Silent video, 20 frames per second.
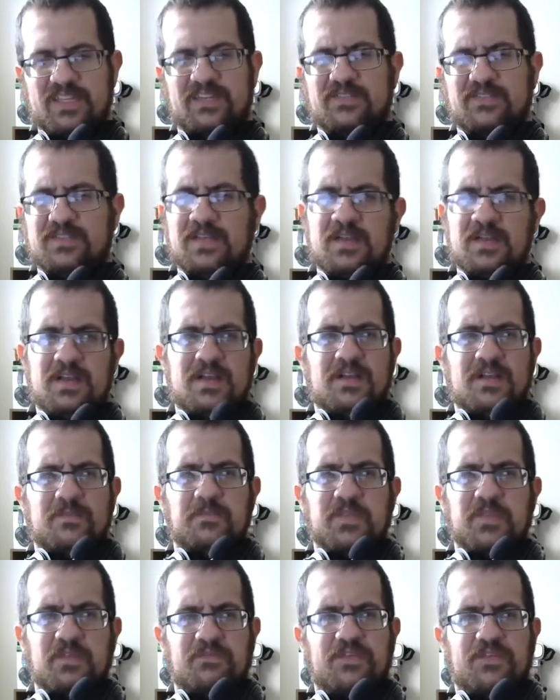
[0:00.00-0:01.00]
And it was
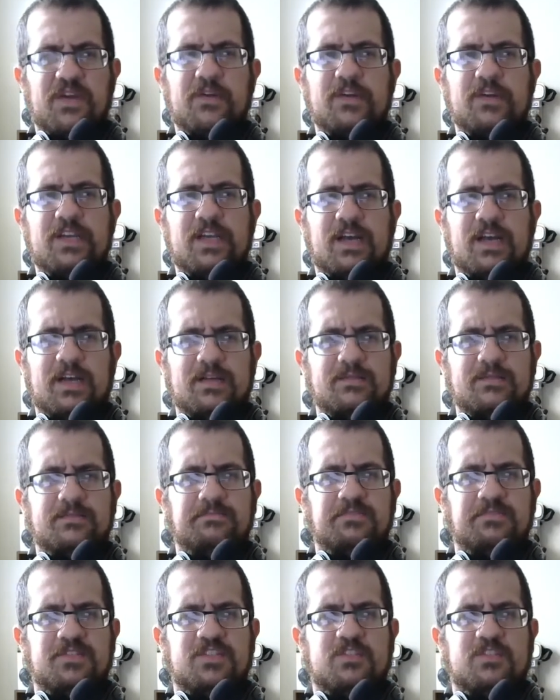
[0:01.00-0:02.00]
very
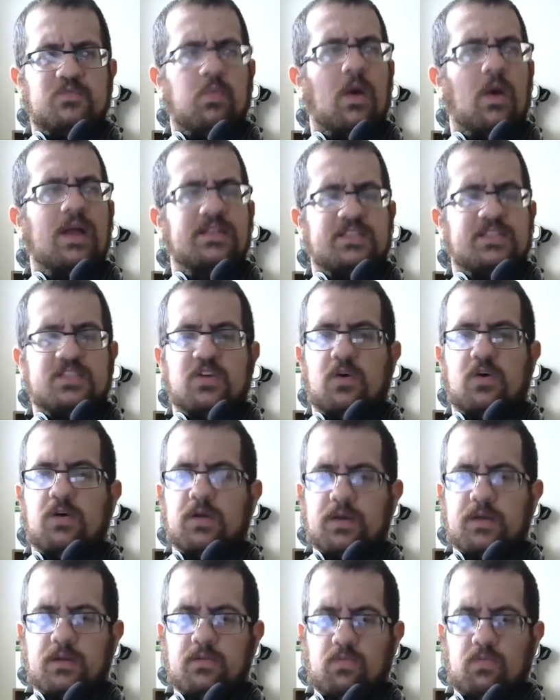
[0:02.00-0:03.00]
swan
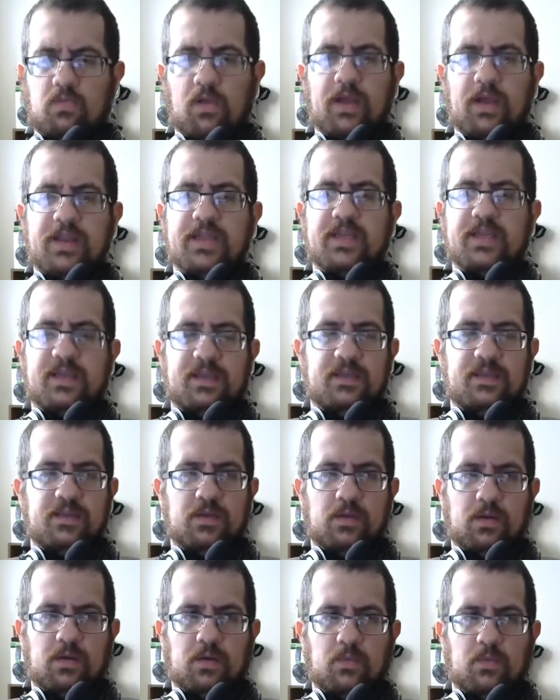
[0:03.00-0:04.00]
song-like,
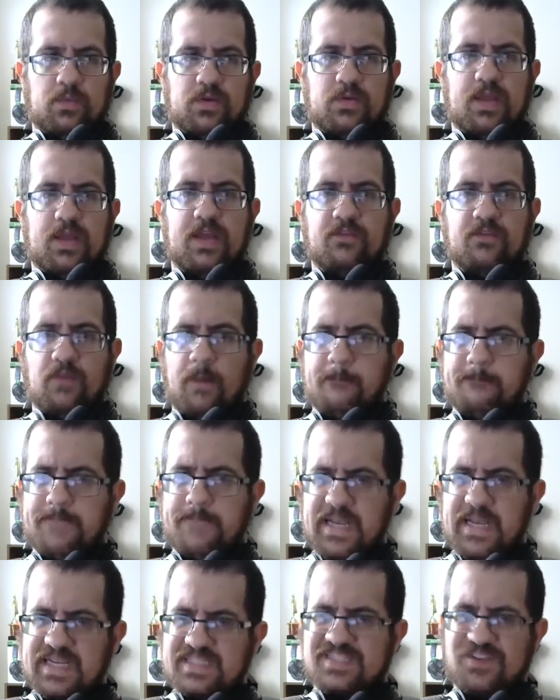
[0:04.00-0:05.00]
when you have a
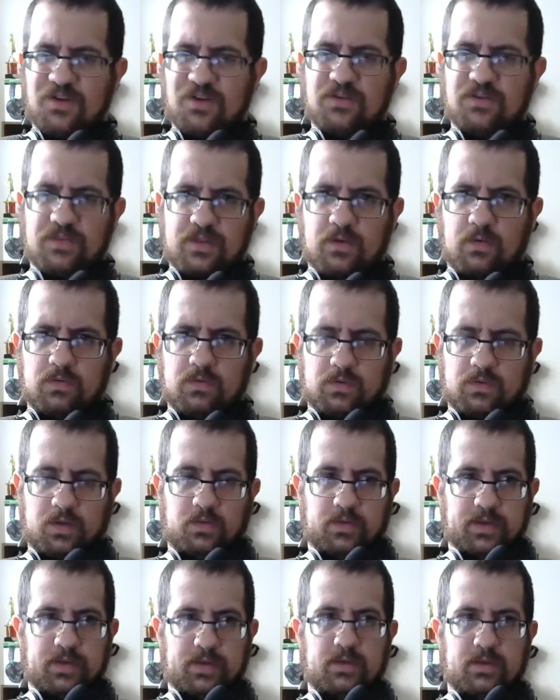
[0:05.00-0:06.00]
big star like Hulk
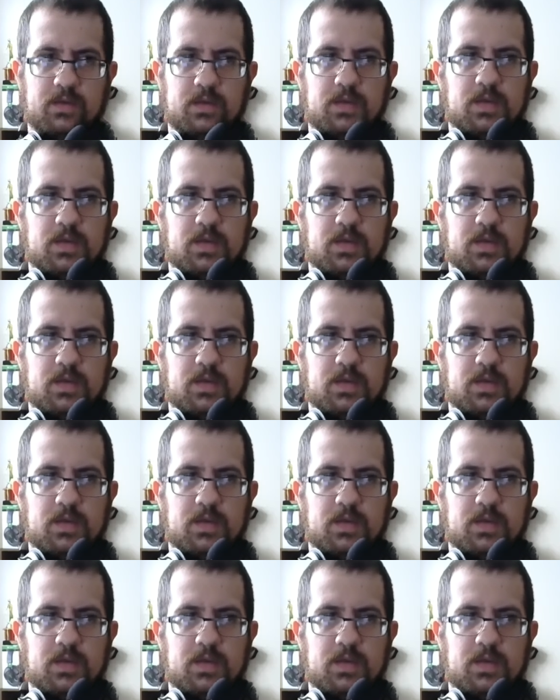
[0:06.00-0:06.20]
Hogan.